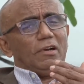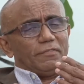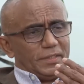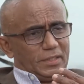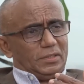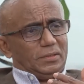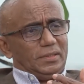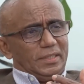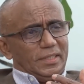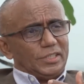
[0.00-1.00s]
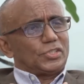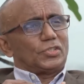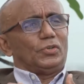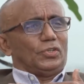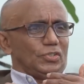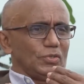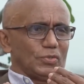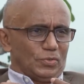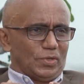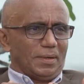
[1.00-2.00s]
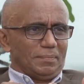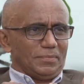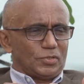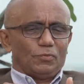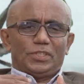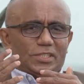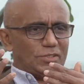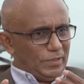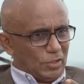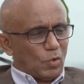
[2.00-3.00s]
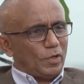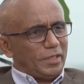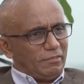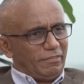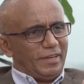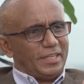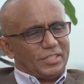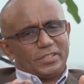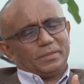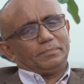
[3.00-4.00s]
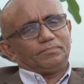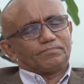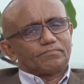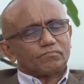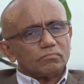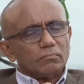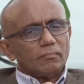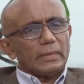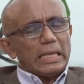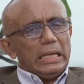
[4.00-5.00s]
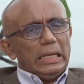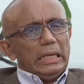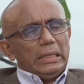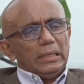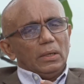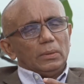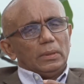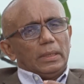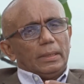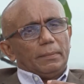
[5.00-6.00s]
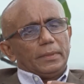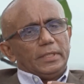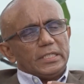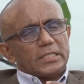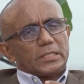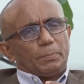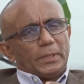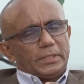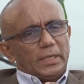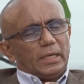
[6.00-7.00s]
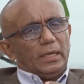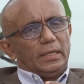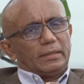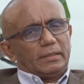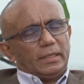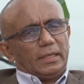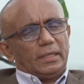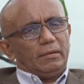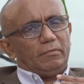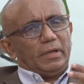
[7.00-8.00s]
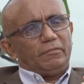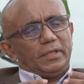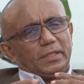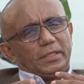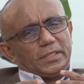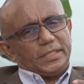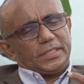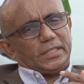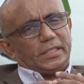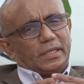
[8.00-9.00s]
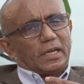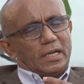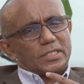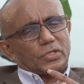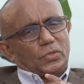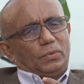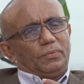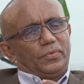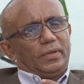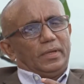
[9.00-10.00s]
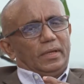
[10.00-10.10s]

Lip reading: of the good is going to go up, so which is we call inflation. Now this particular theory, when we teach in classrooms,